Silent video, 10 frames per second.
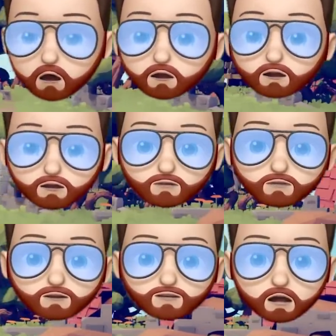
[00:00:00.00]
Or are you
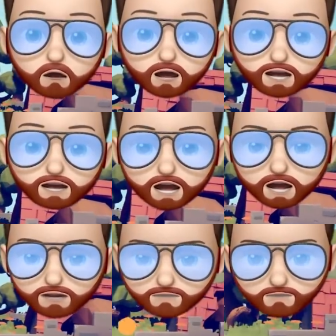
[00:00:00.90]
going to go in
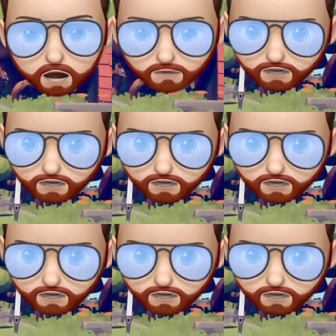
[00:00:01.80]
very